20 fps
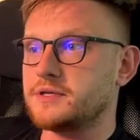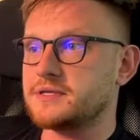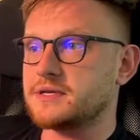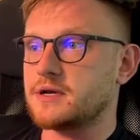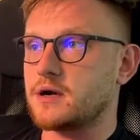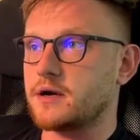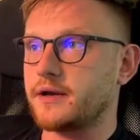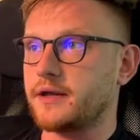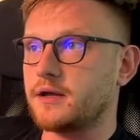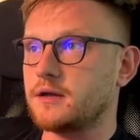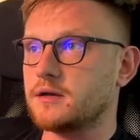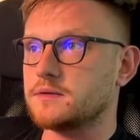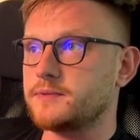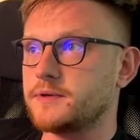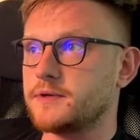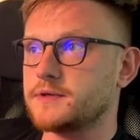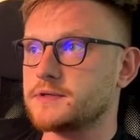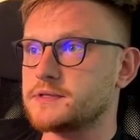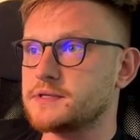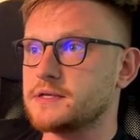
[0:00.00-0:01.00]
article
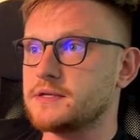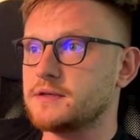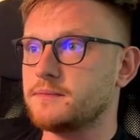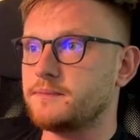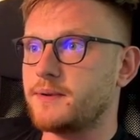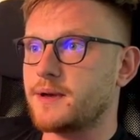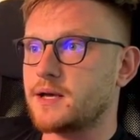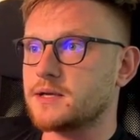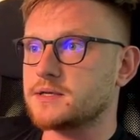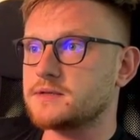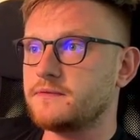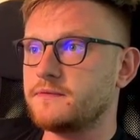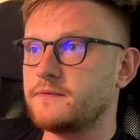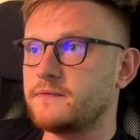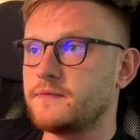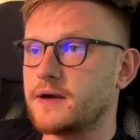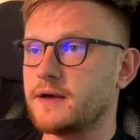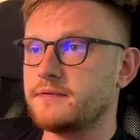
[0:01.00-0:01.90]
because in the past 5